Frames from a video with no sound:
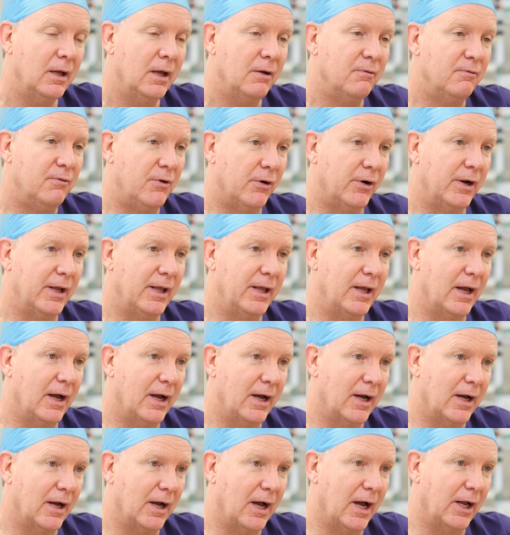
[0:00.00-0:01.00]
Very
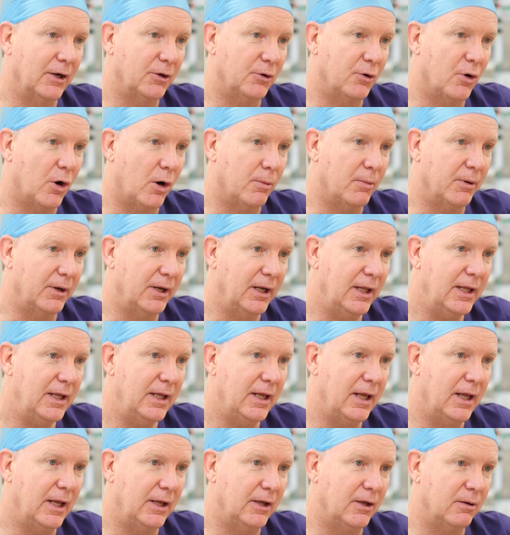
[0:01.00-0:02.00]
uncommonly,
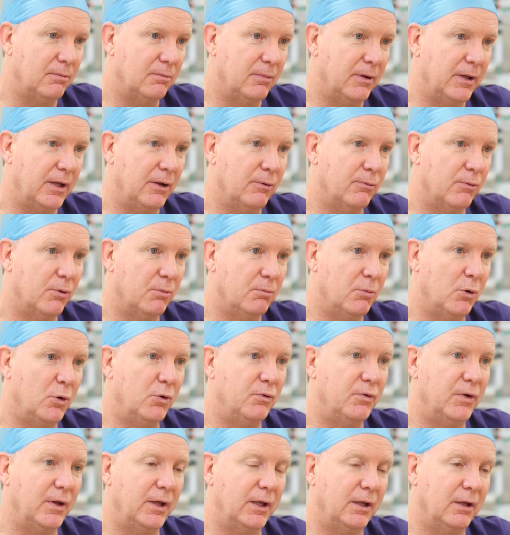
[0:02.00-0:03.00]
it can be
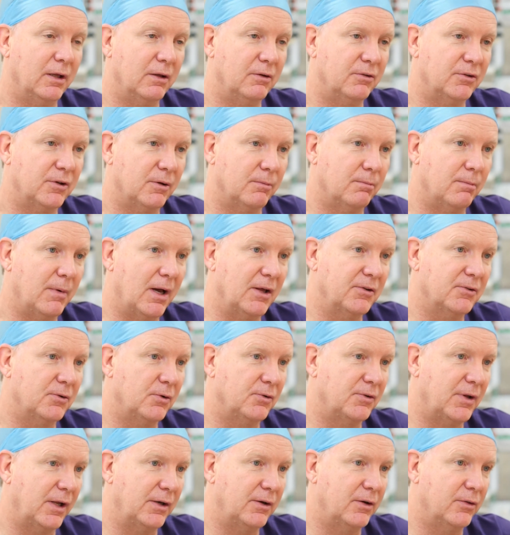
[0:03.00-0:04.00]
removing some
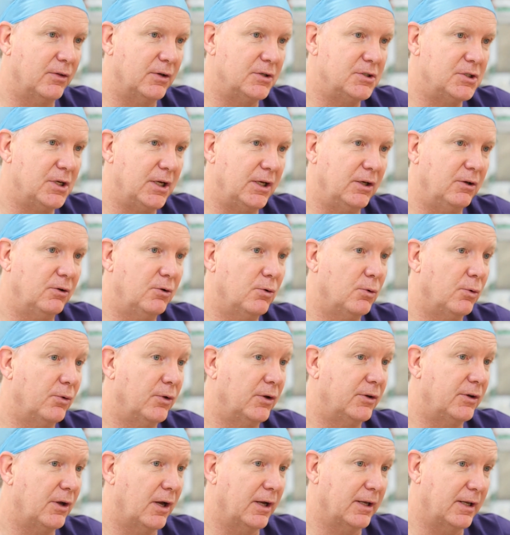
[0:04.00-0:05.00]
muscles under the chin called
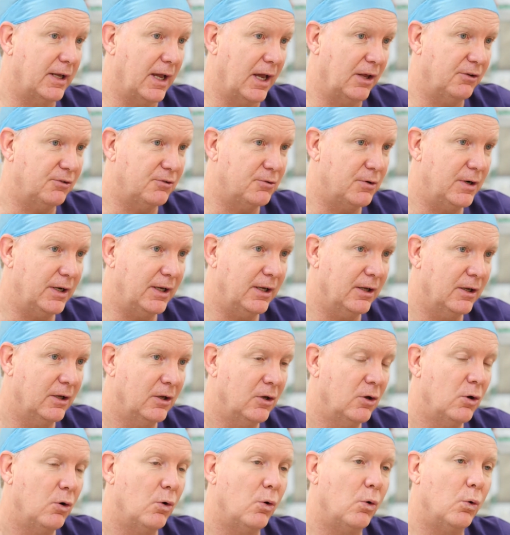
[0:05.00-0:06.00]
the digastric,
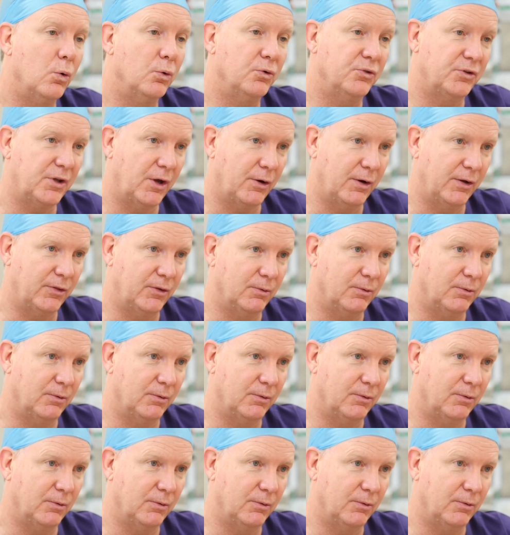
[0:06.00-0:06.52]
or sewing